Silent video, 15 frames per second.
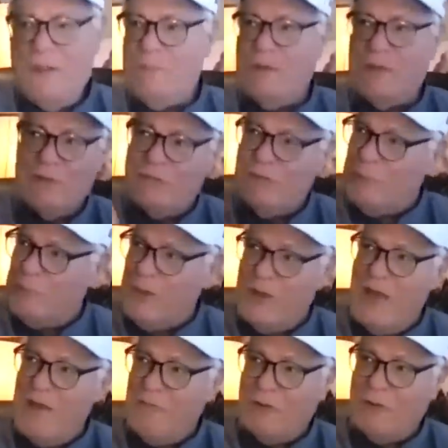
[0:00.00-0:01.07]
because the
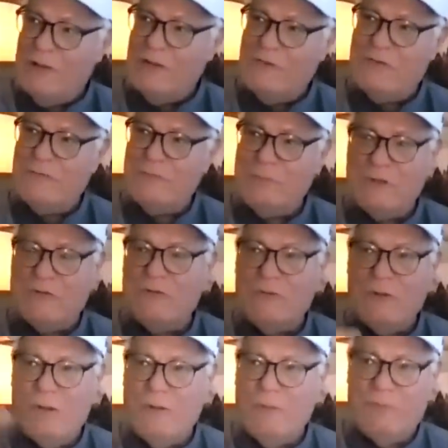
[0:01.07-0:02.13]
benevolence,
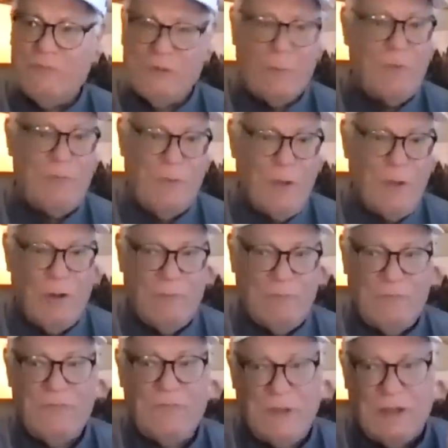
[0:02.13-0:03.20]
which some of the are
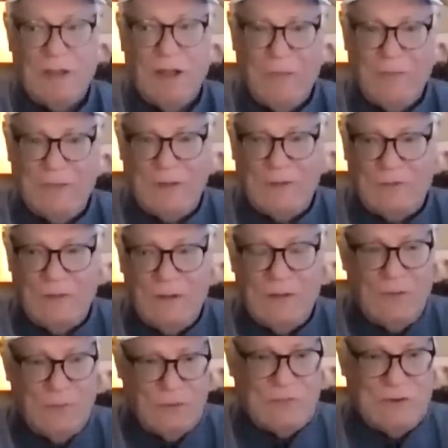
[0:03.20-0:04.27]
sitting on the
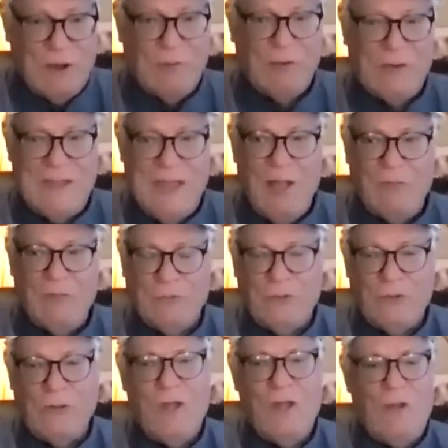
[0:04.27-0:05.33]
Terran
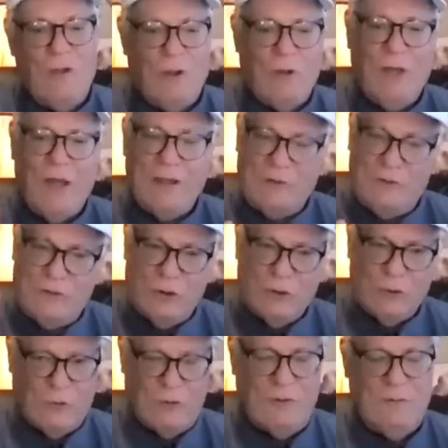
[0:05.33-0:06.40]
Council, are like,
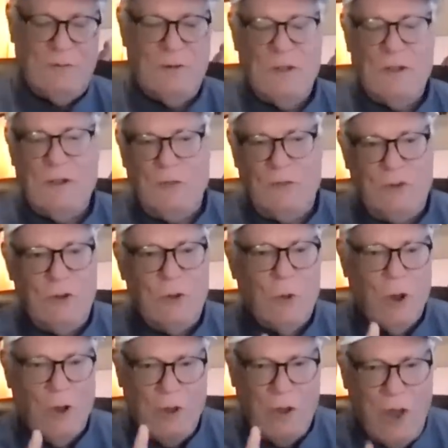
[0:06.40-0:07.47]
dude, you
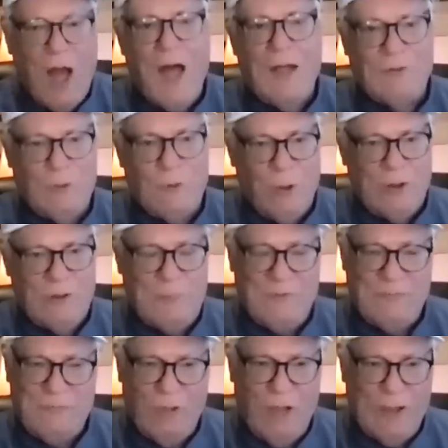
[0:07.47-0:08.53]
are not going to be
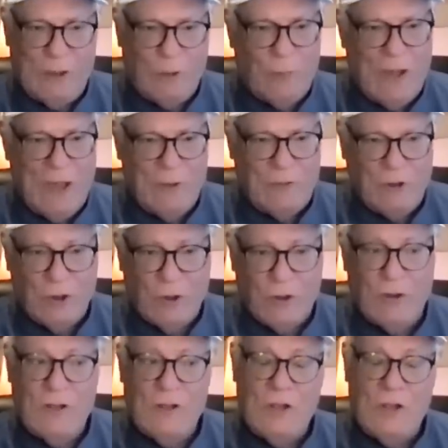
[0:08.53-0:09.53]
flying around here